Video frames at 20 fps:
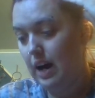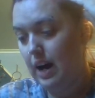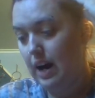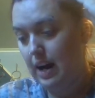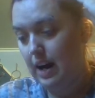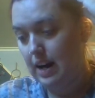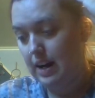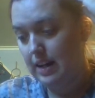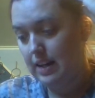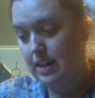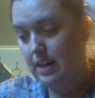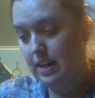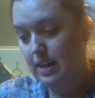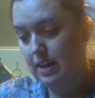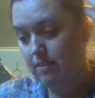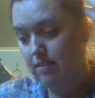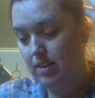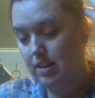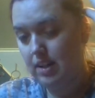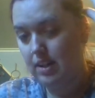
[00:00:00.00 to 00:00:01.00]
I
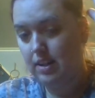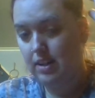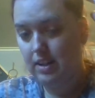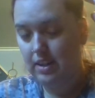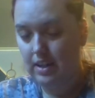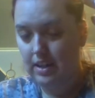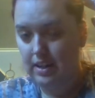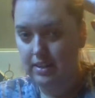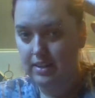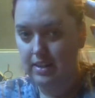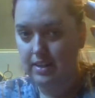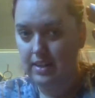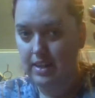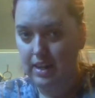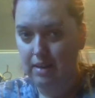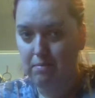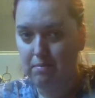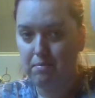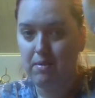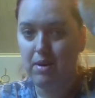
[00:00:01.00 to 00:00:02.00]
am gonna have to
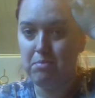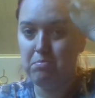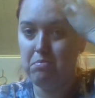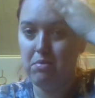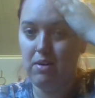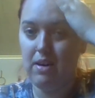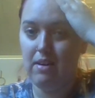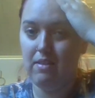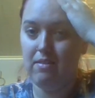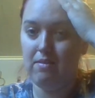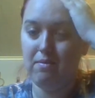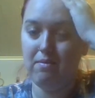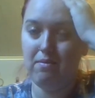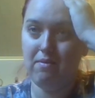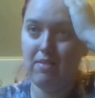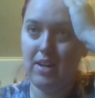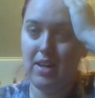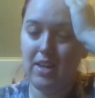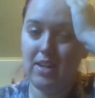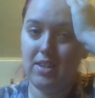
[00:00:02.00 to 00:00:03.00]
take my but
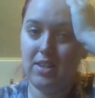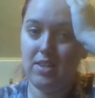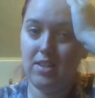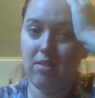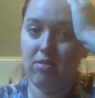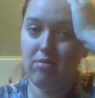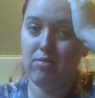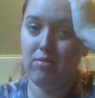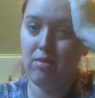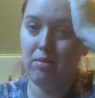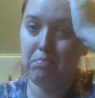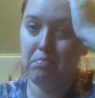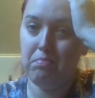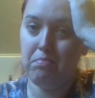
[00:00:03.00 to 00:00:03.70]
myself a uh,